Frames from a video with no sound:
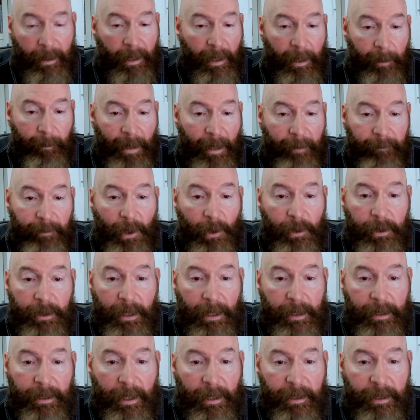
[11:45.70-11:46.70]
I've
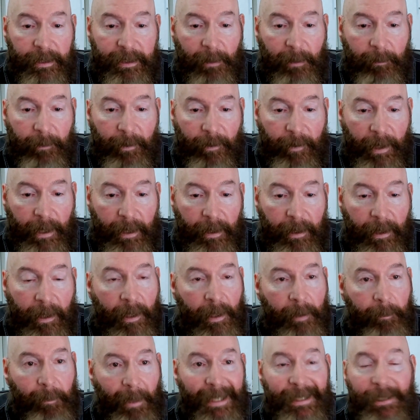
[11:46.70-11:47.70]
looked at some of
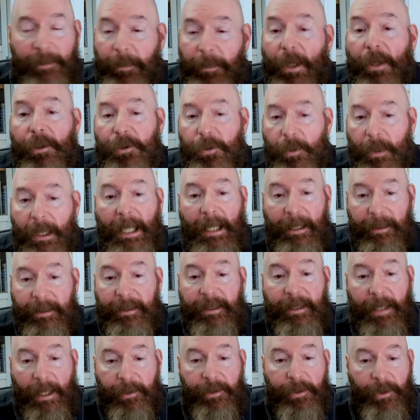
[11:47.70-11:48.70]
my spiritual
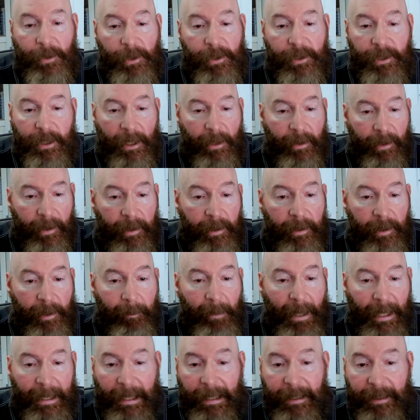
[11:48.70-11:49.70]
ancestors, the
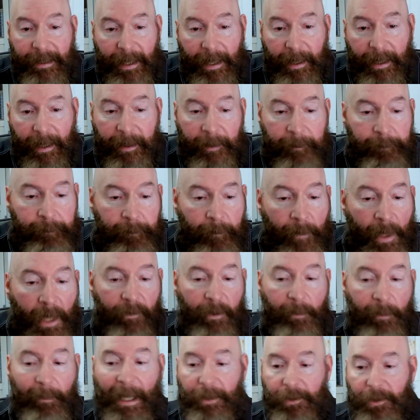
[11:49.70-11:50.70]
mighty dead
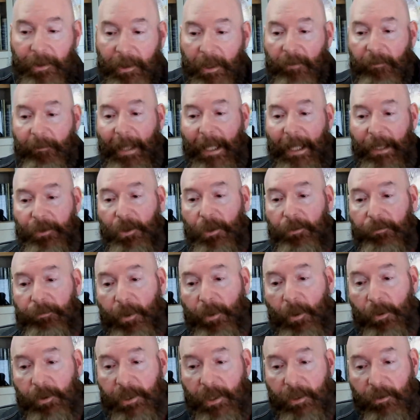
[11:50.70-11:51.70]
of magical
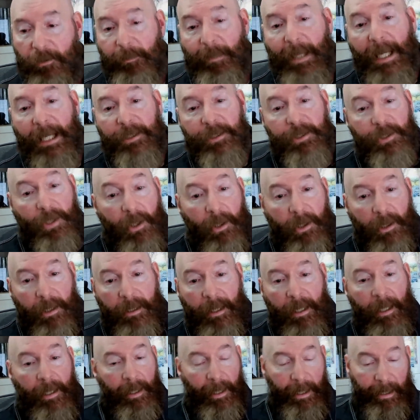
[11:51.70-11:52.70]
folks that have passed
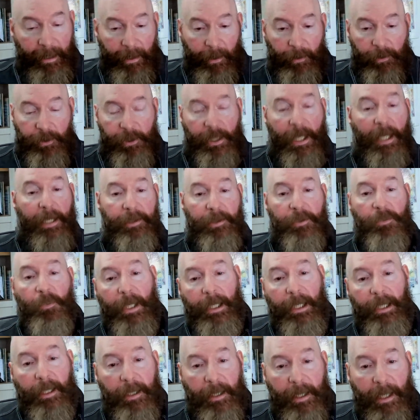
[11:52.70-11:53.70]
on, and used that as a
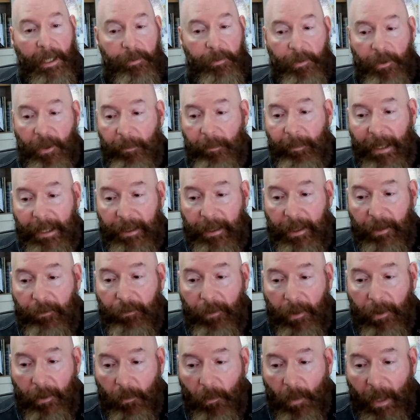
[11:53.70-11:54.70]
way to connect with them in a
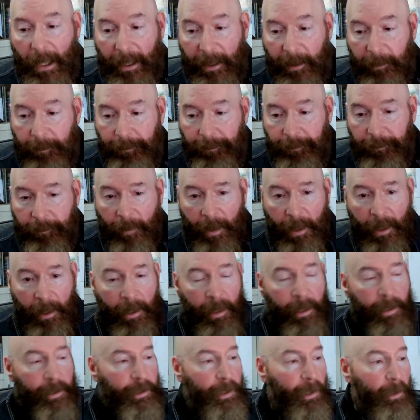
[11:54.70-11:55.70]
different way.
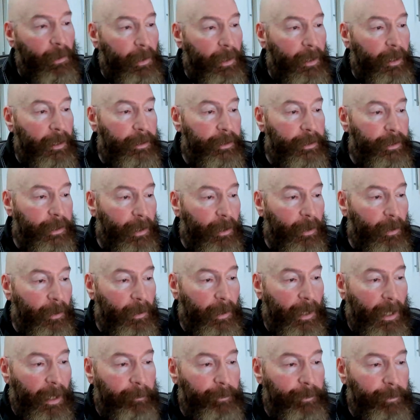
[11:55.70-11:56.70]
So
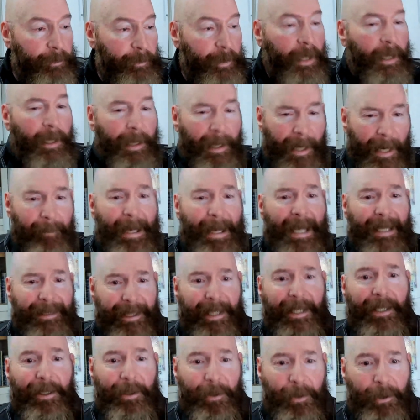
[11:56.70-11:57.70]
I'm
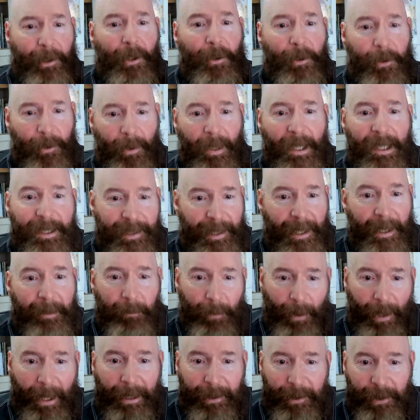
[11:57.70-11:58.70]
asking you to go crazy
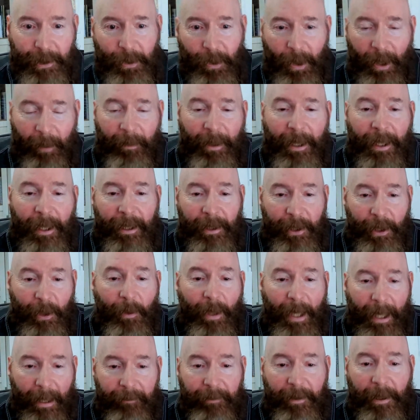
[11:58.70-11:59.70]
and brainstorm. You
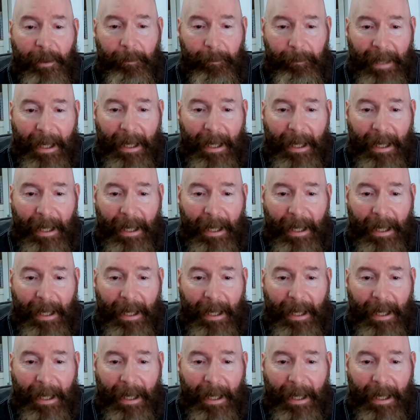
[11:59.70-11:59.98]
have a